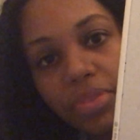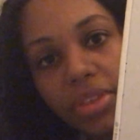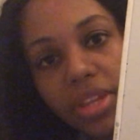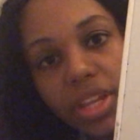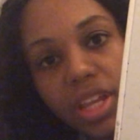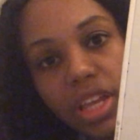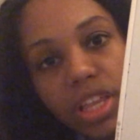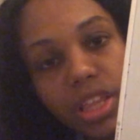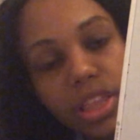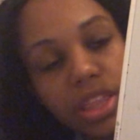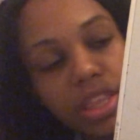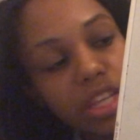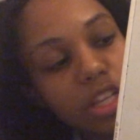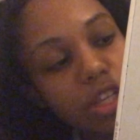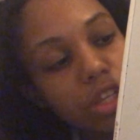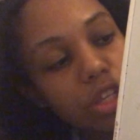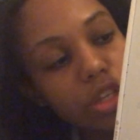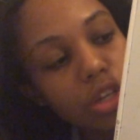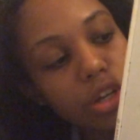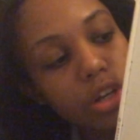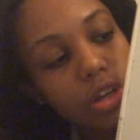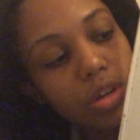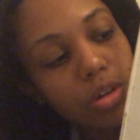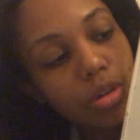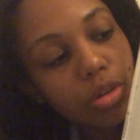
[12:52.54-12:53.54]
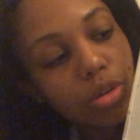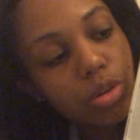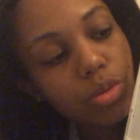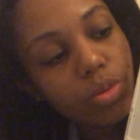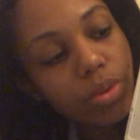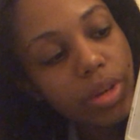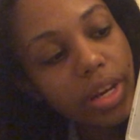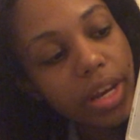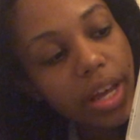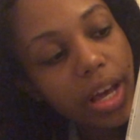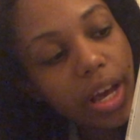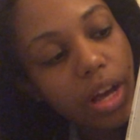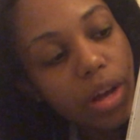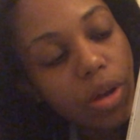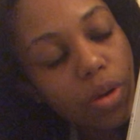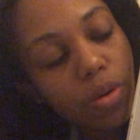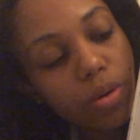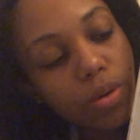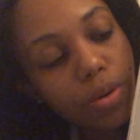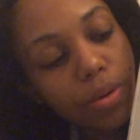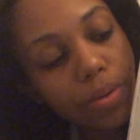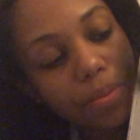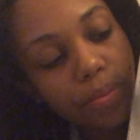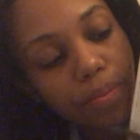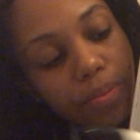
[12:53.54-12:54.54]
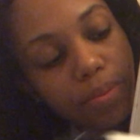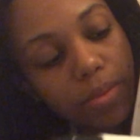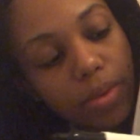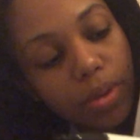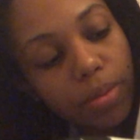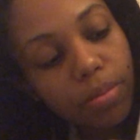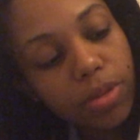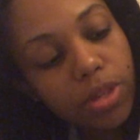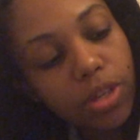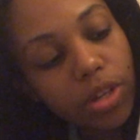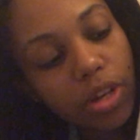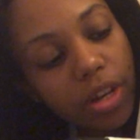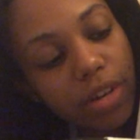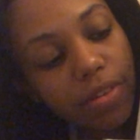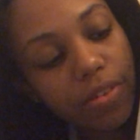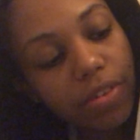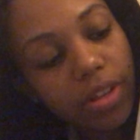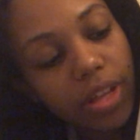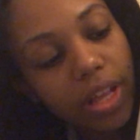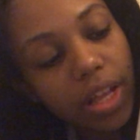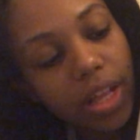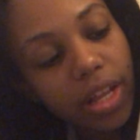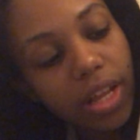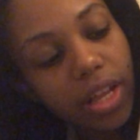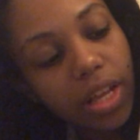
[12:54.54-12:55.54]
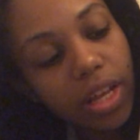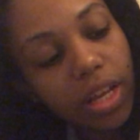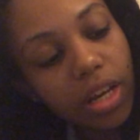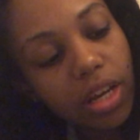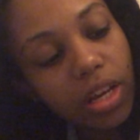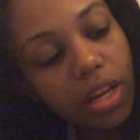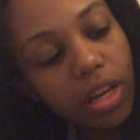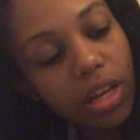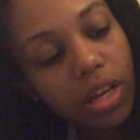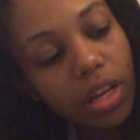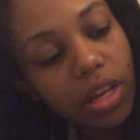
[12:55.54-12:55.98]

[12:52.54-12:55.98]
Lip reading: and these circles would now, I'm sorry for that line.